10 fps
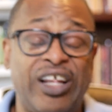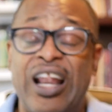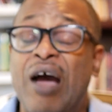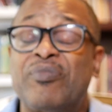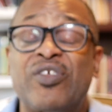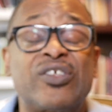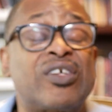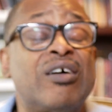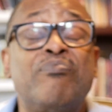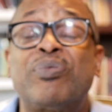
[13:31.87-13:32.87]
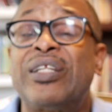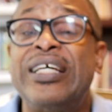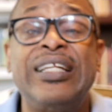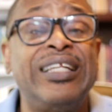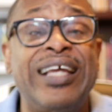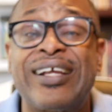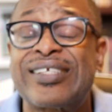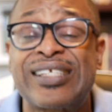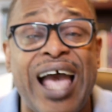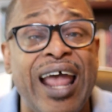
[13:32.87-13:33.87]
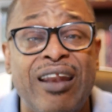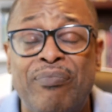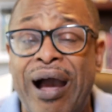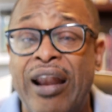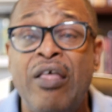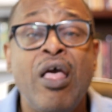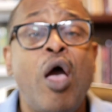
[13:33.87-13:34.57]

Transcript: And I'm just completely excited about it,